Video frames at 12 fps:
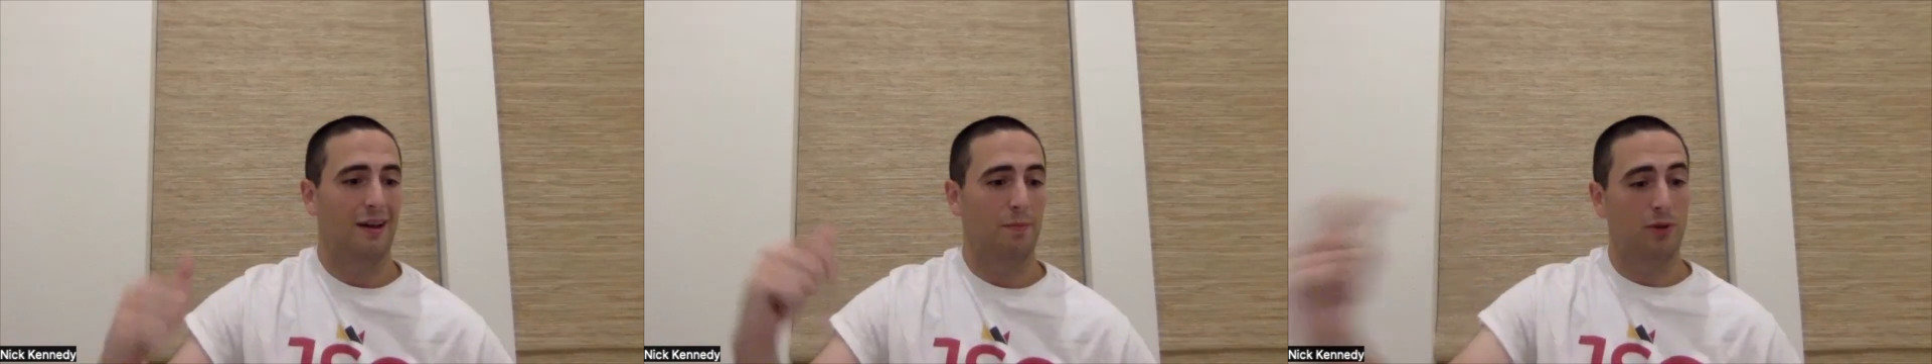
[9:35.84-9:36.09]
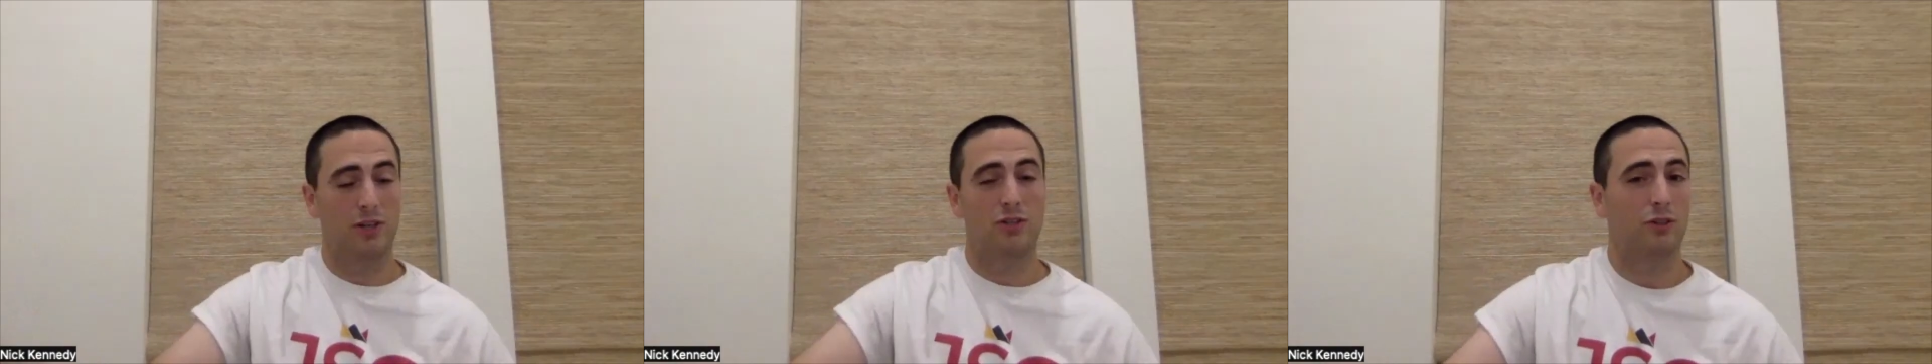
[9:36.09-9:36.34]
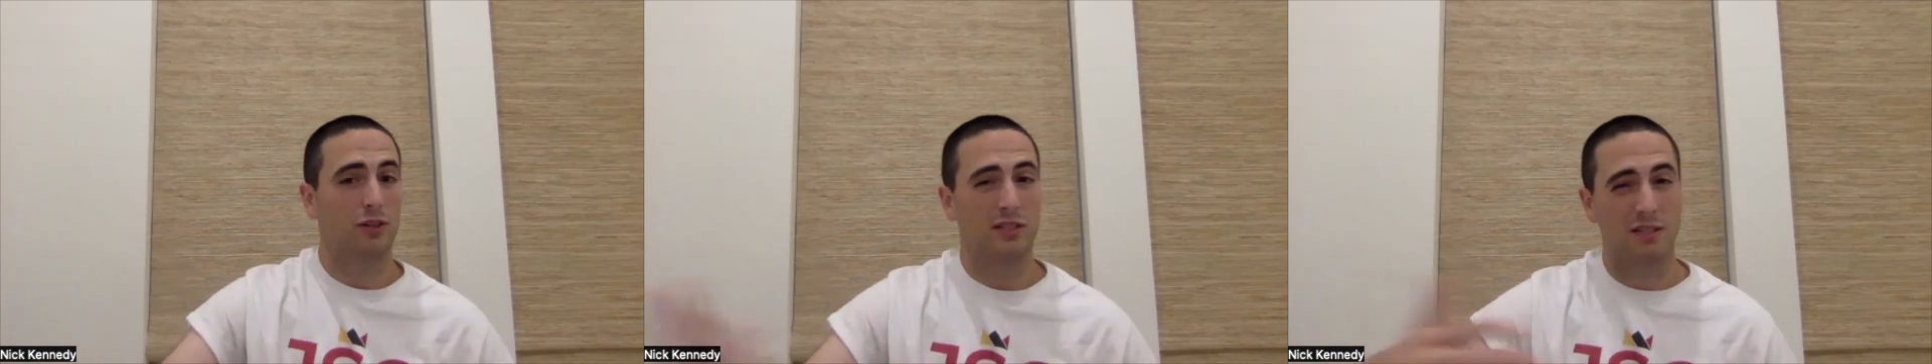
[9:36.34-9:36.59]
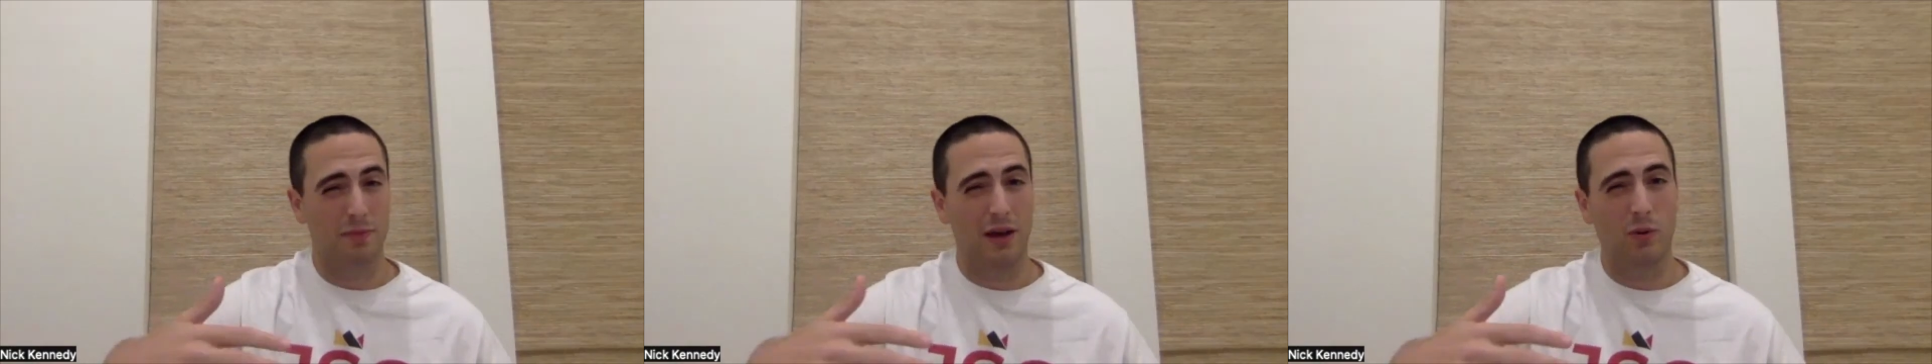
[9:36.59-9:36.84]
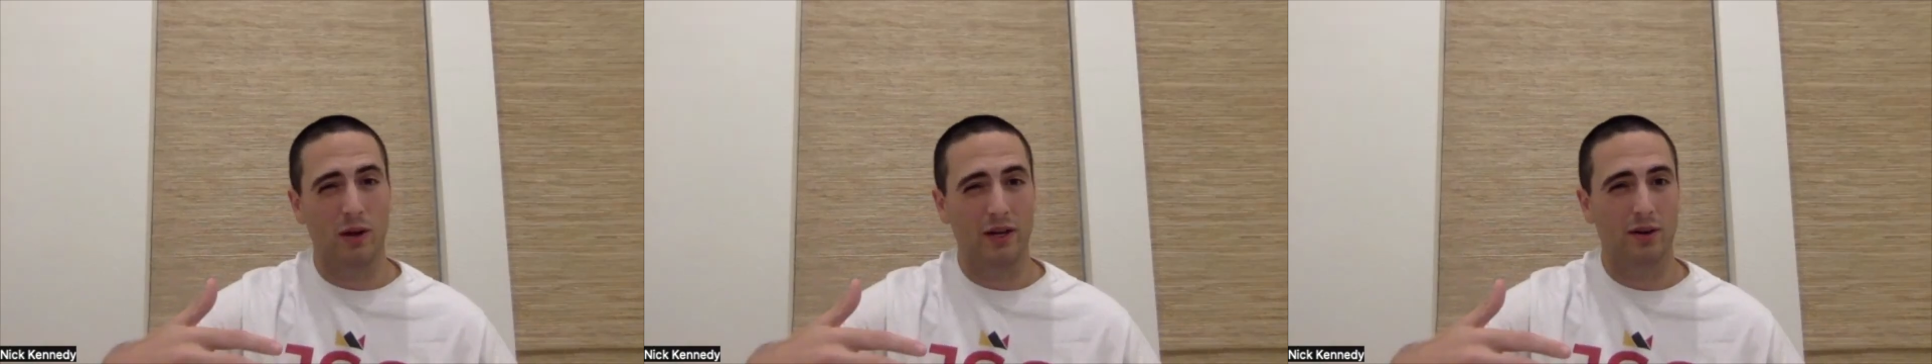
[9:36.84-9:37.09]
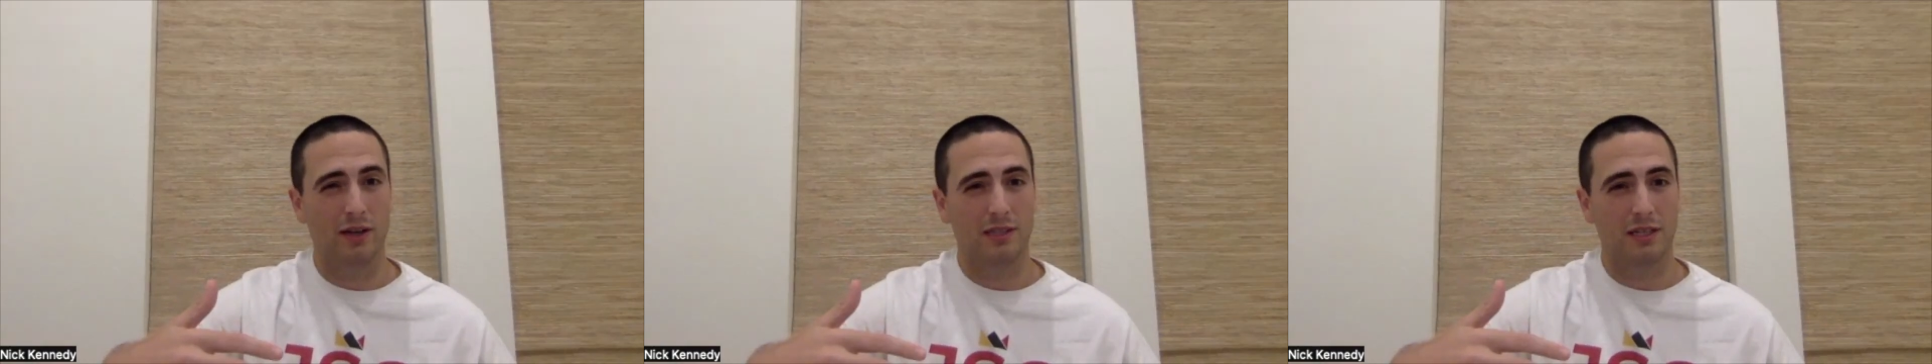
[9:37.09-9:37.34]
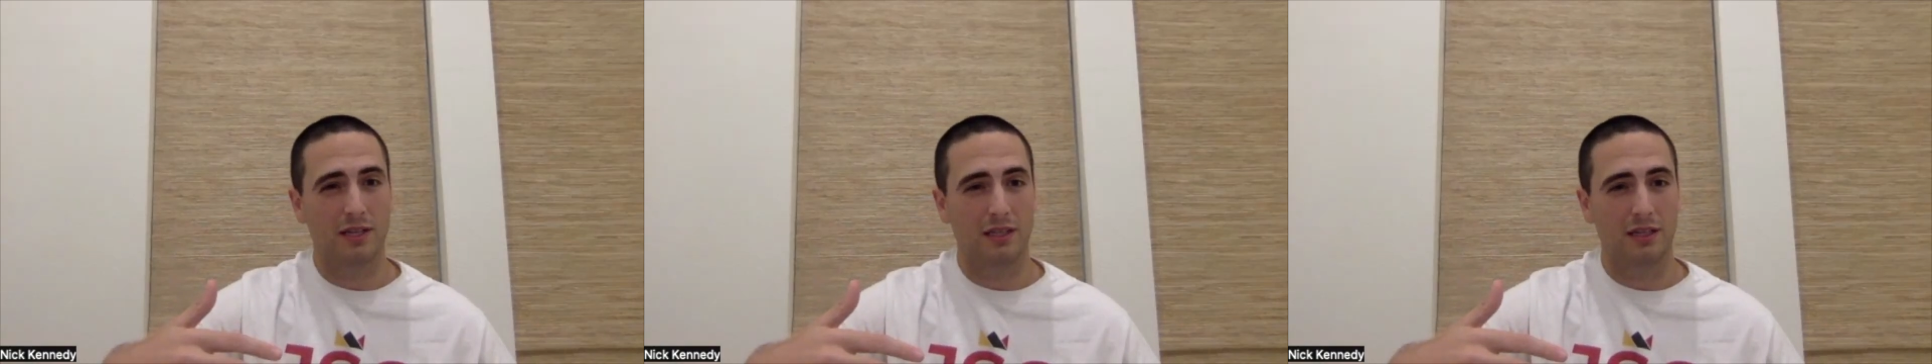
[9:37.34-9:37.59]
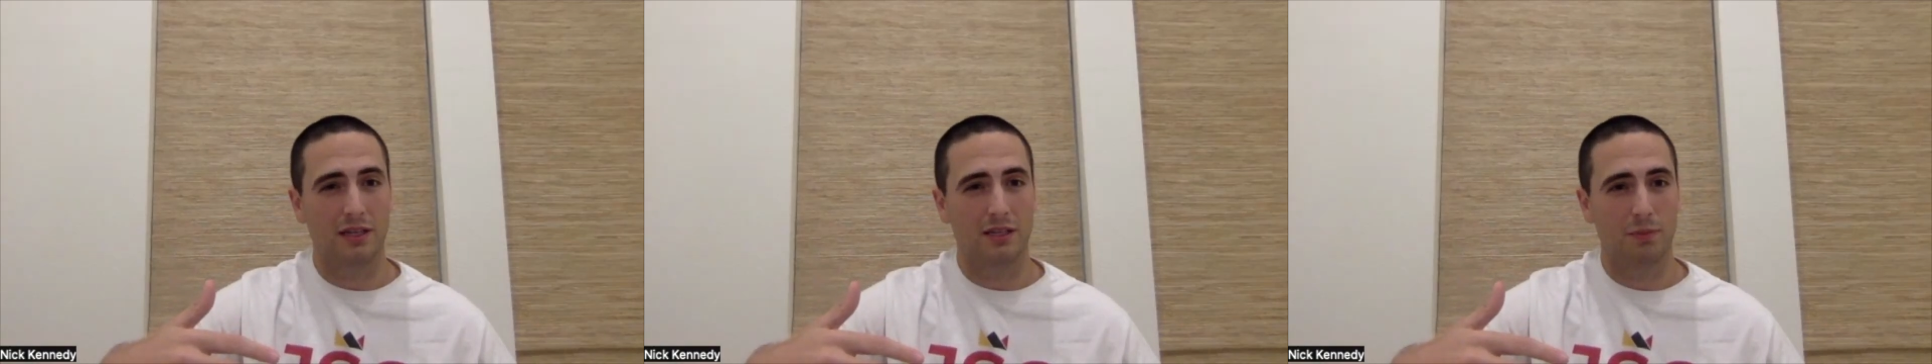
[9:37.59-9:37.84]
I'm pretty sure Chris has met Wayne Gretzky. I
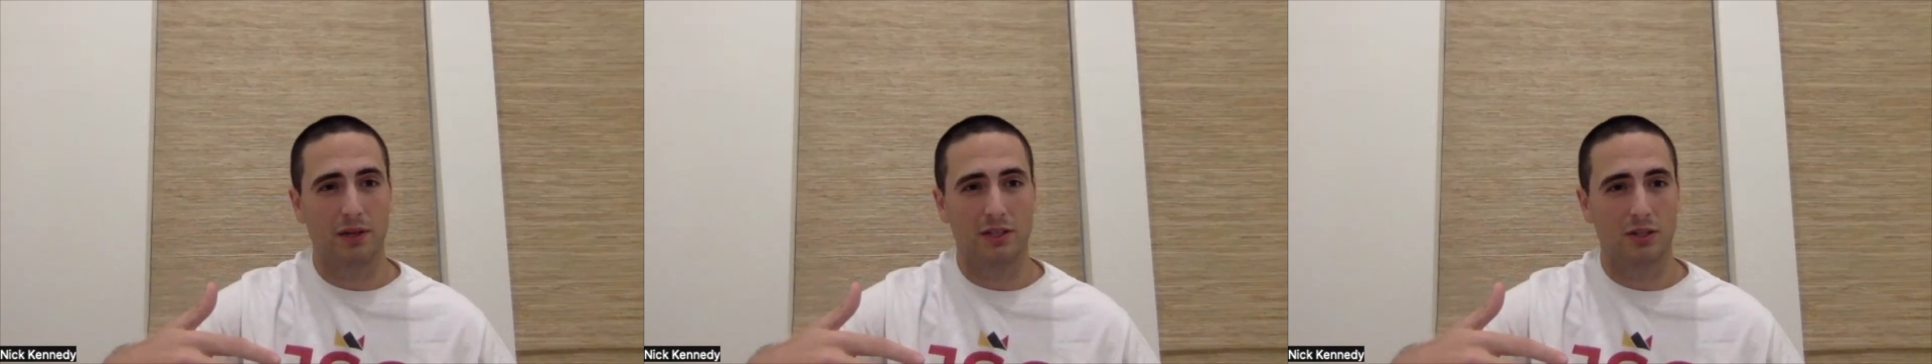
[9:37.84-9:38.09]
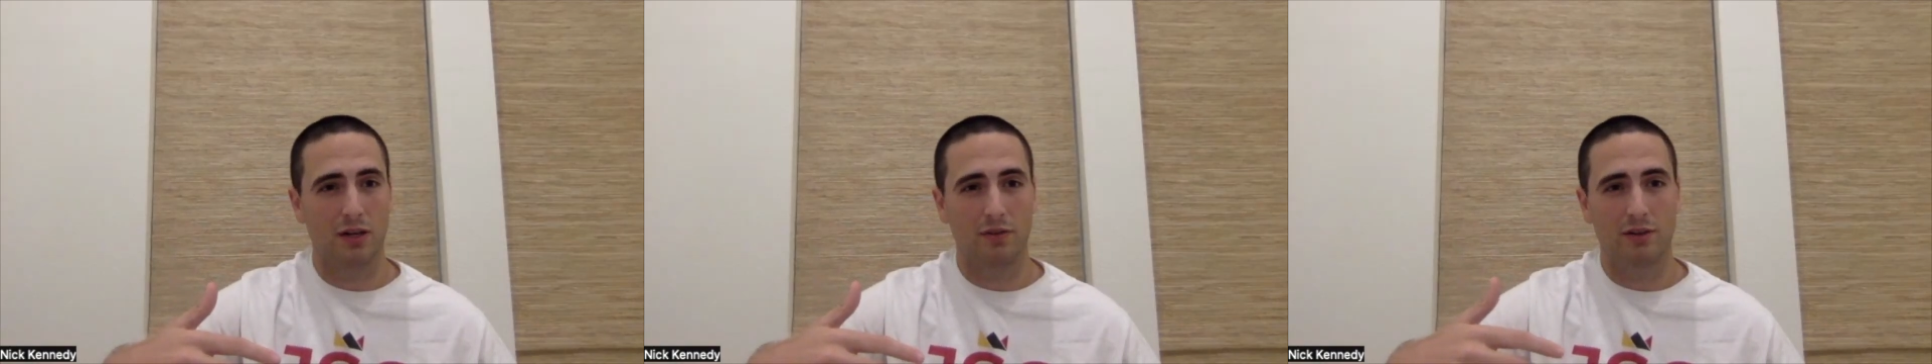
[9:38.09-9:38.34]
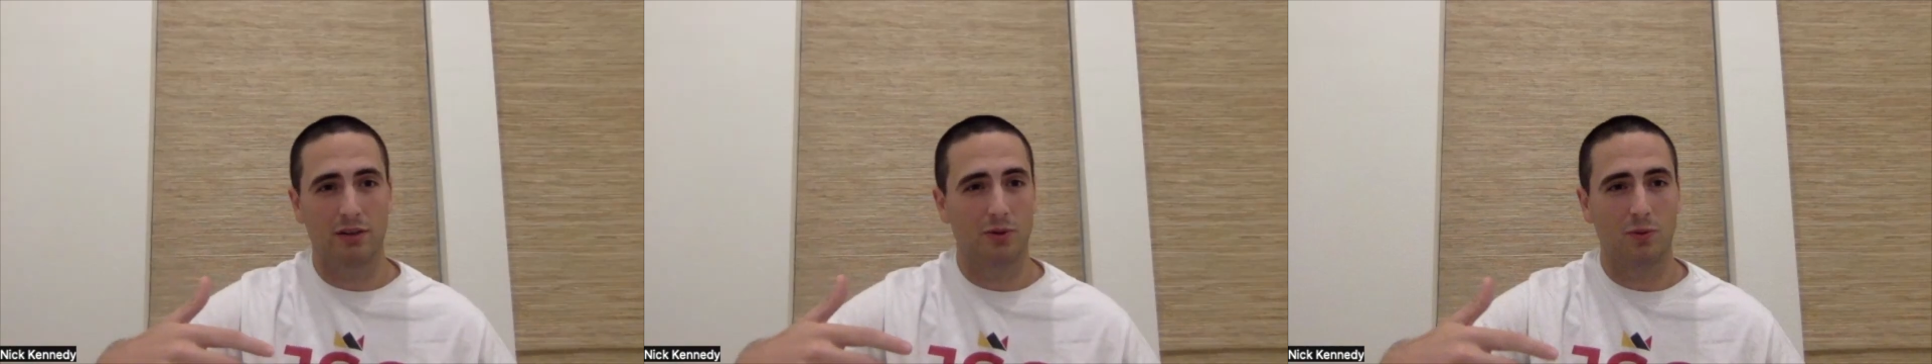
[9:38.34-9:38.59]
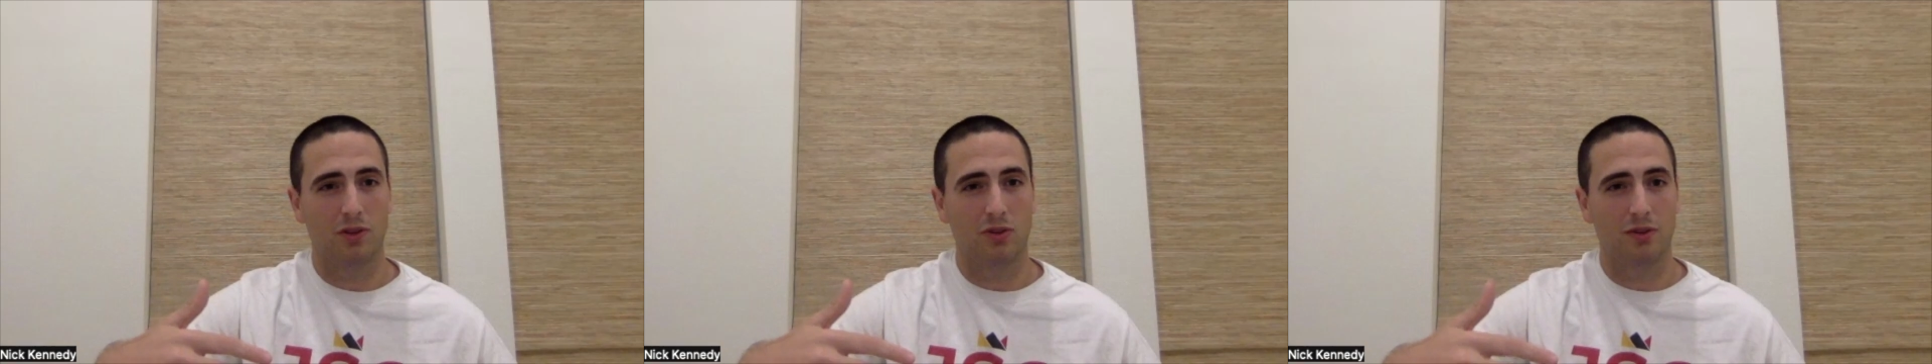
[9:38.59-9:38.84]
think he has a picture of him or with